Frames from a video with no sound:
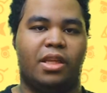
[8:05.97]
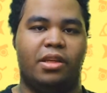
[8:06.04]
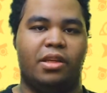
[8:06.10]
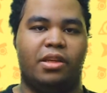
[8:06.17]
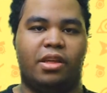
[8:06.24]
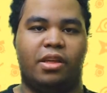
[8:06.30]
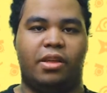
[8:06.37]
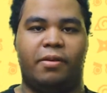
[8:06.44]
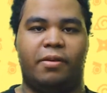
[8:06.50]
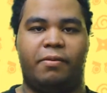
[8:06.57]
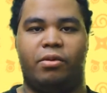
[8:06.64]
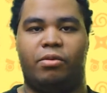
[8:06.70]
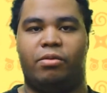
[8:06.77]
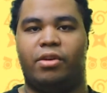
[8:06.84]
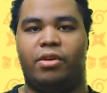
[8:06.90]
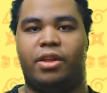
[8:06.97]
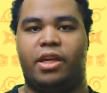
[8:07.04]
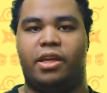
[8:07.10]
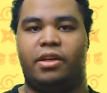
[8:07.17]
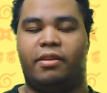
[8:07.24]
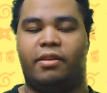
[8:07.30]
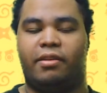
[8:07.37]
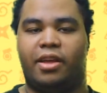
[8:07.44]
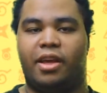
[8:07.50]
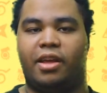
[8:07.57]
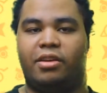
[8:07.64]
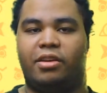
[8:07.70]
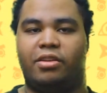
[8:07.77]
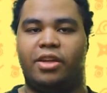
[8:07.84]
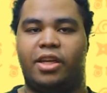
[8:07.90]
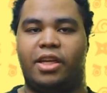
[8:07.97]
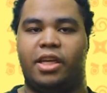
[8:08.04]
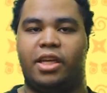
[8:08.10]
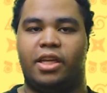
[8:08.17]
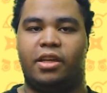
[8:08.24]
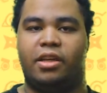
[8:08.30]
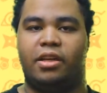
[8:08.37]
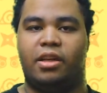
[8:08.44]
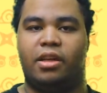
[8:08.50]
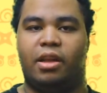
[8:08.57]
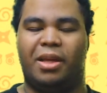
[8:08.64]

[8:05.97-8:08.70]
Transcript: If you really understand if you